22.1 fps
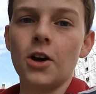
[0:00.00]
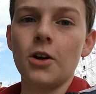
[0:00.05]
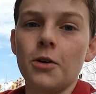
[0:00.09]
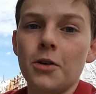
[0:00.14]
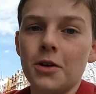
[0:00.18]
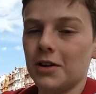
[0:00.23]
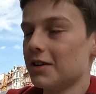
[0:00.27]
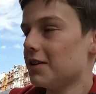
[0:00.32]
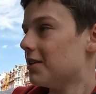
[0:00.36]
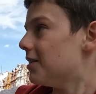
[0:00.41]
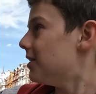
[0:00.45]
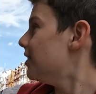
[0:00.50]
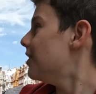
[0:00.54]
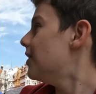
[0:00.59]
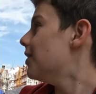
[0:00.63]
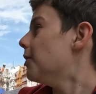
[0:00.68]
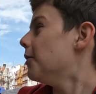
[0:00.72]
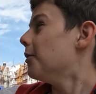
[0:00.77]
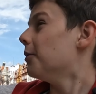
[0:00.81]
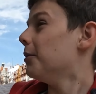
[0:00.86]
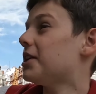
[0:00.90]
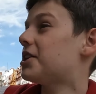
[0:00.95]
So
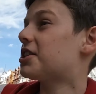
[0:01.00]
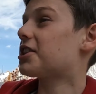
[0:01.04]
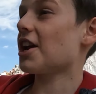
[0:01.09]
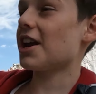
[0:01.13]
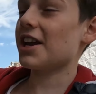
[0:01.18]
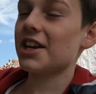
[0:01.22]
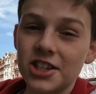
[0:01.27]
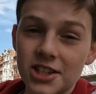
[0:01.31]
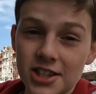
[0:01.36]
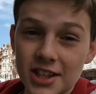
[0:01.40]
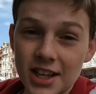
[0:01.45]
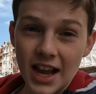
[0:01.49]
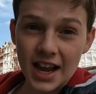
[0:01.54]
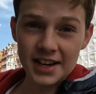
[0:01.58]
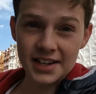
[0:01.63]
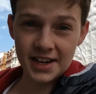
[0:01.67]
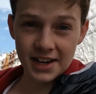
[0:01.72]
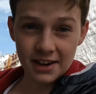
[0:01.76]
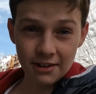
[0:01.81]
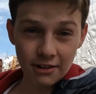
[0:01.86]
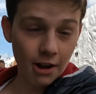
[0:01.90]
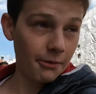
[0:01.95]
we changed the
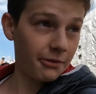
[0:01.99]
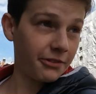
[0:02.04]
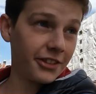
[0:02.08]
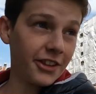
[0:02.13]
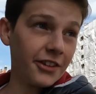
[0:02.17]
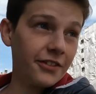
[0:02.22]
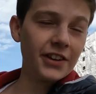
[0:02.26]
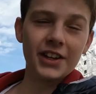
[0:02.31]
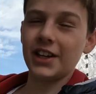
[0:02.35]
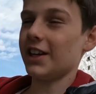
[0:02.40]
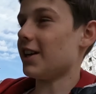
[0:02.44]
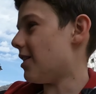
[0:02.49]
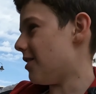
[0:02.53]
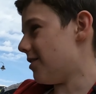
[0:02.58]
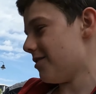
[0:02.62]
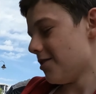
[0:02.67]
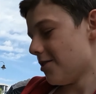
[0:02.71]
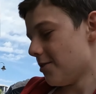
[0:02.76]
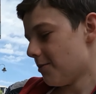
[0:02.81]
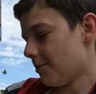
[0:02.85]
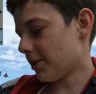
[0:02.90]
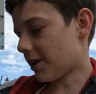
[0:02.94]
idea up for the
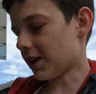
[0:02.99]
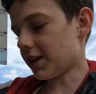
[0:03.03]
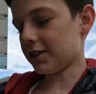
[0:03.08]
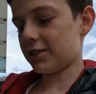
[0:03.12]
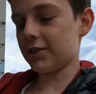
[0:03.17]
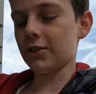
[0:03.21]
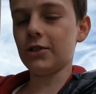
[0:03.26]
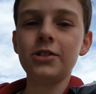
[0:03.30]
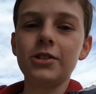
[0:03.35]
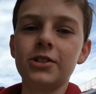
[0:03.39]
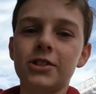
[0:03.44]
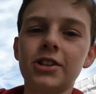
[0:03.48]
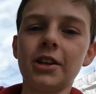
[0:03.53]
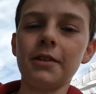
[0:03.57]
video. We're gonna do